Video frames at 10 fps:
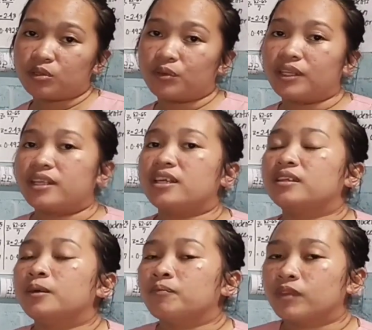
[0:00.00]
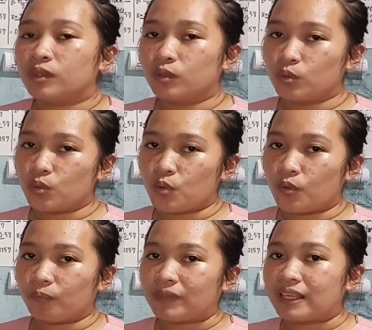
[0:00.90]
so we need
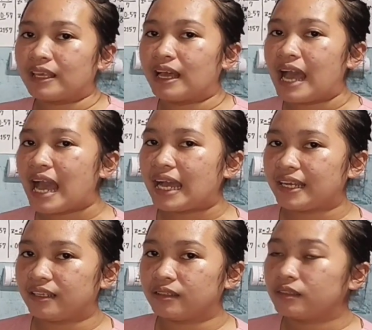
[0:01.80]
to add